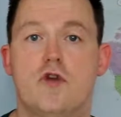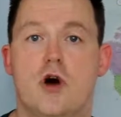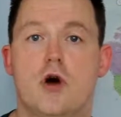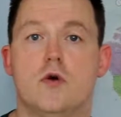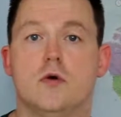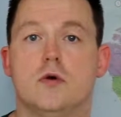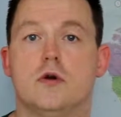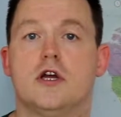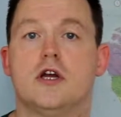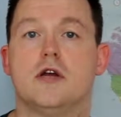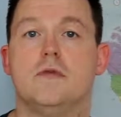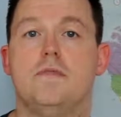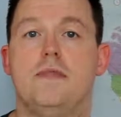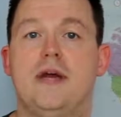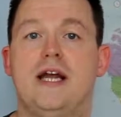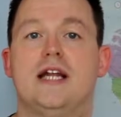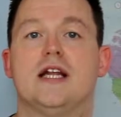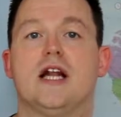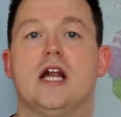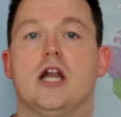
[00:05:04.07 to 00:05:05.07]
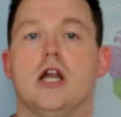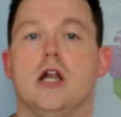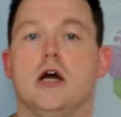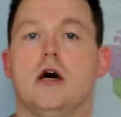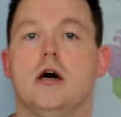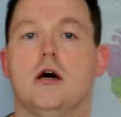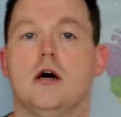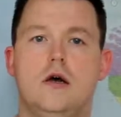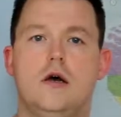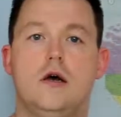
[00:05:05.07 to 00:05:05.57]
own, can mean a
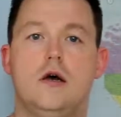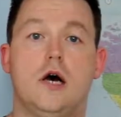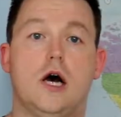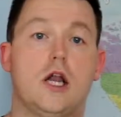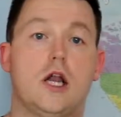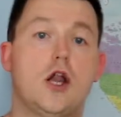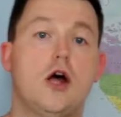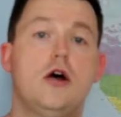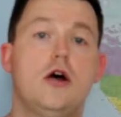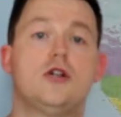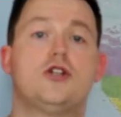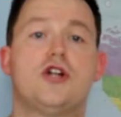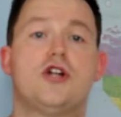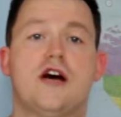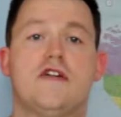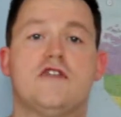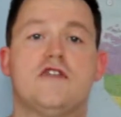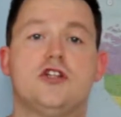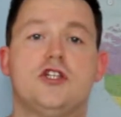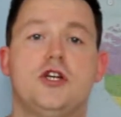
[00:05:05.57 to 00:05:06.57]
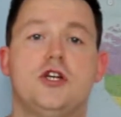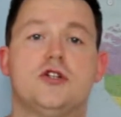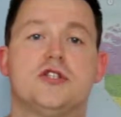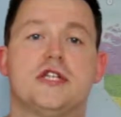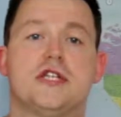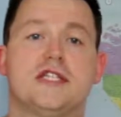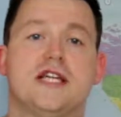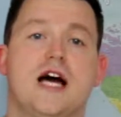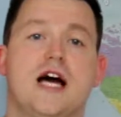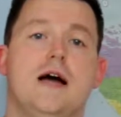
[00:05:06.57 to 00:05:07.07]
lot. A lot of travellers use the
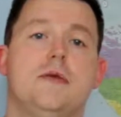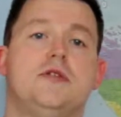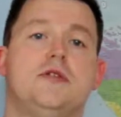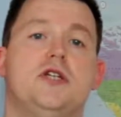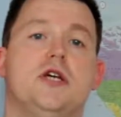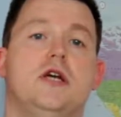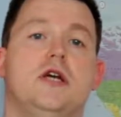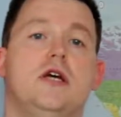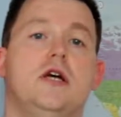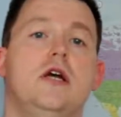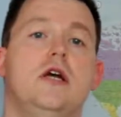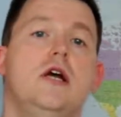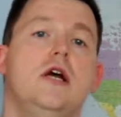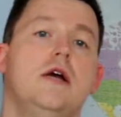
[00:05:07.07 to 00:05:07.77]
time to